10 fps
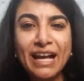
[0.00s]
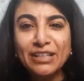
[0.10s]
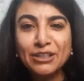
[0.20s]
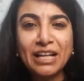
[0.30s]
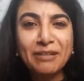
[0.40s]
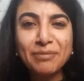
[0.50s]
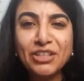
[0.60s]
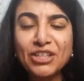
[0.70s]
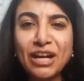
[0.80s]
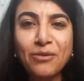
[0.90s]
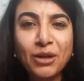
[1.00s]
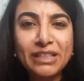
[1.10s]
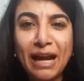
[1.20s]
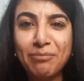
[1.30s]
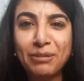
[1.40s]
So let me share what
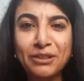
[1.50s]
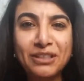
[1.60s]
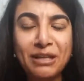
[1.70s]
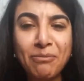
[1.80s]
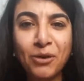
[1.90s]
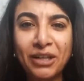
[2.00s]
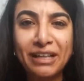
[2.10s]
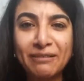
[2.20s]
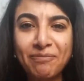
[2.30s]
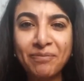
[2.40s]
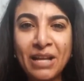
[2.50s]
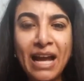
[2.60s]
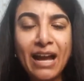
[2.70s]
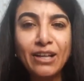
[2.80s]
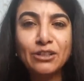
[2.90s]
happened today morning.
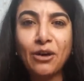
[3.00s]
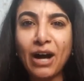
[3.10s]
So